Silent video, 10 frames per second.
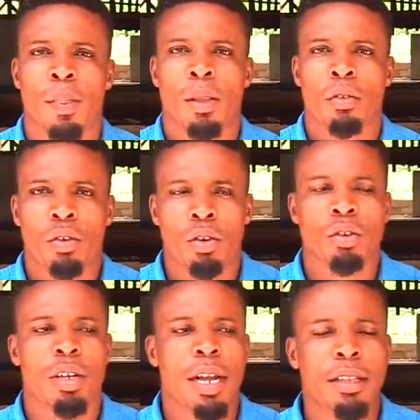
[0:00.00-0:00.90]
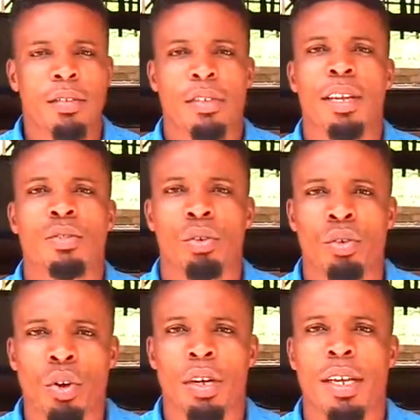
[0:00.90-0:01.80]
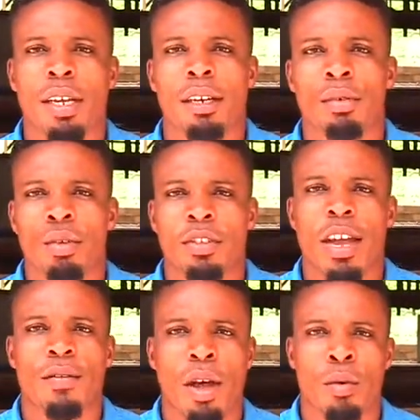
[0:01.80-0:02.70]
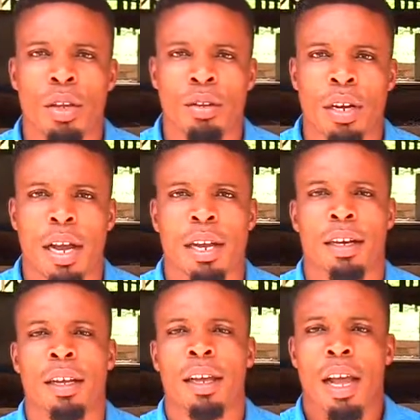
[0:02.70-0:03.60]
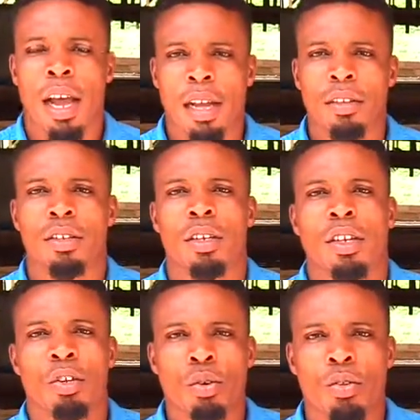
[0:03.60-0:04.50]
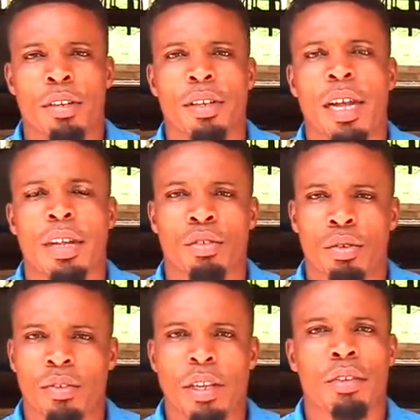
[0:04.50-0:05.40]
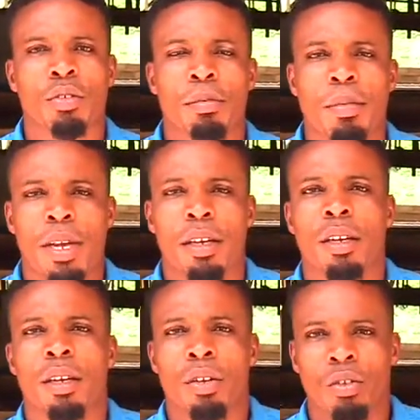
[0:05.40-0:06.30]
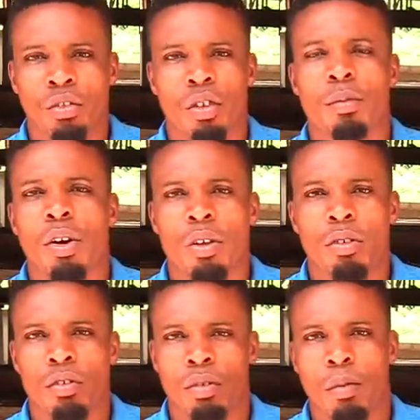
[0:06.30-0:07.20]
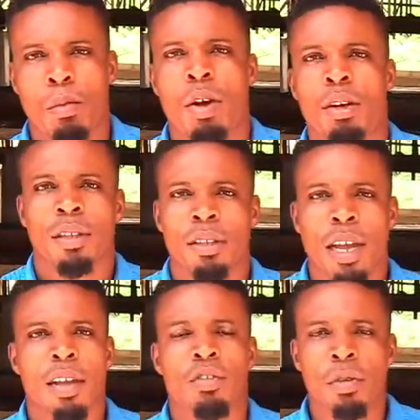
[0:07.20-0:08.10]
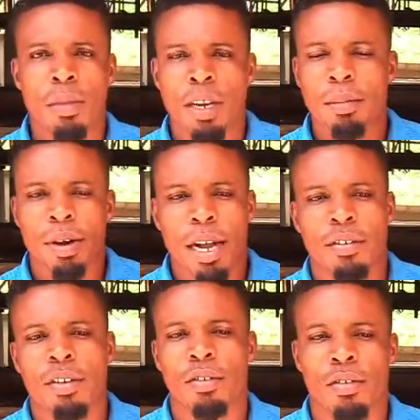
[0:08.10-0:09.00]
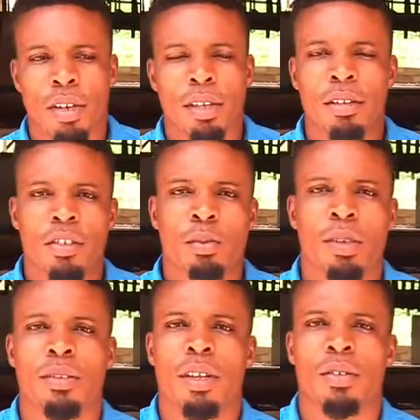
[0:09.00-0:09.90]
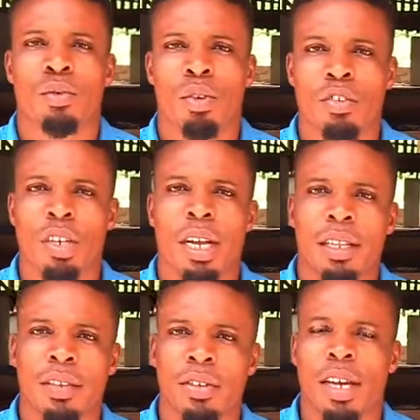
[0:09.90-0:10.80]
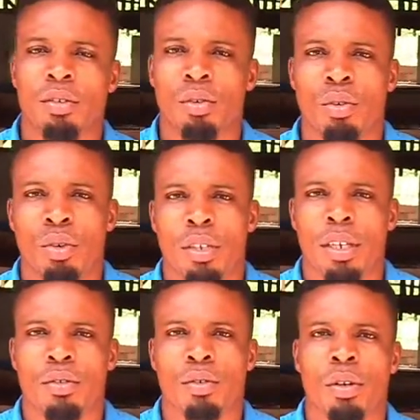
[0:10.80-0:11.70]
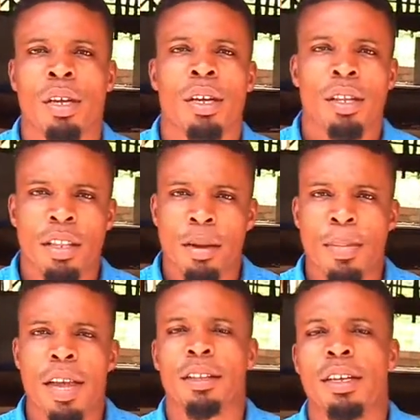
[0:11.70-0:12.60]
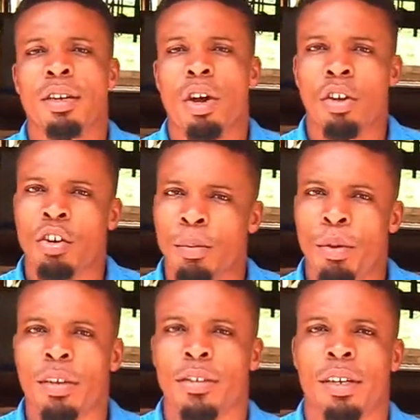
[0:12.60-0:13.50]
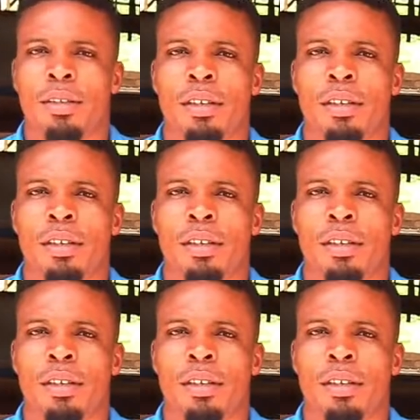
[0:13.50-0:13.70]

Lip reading: So you can decide to go in whichever way you can, and you'll see that you start to make so much money. There are so many branches in this business which you can decide to go into, depending on your budget.